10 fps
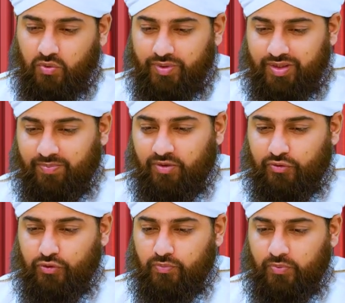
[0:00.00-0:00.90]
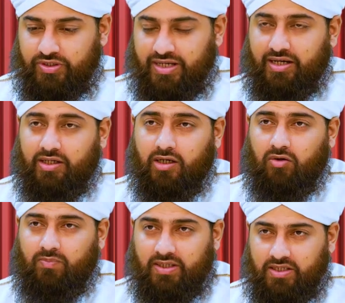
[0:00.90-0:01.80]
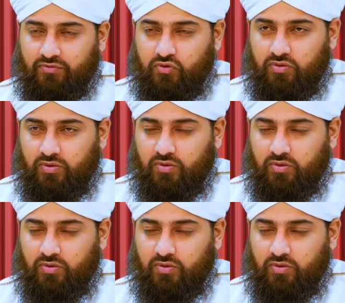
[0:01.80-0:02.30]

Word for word: with a group which held corrupt beliefs.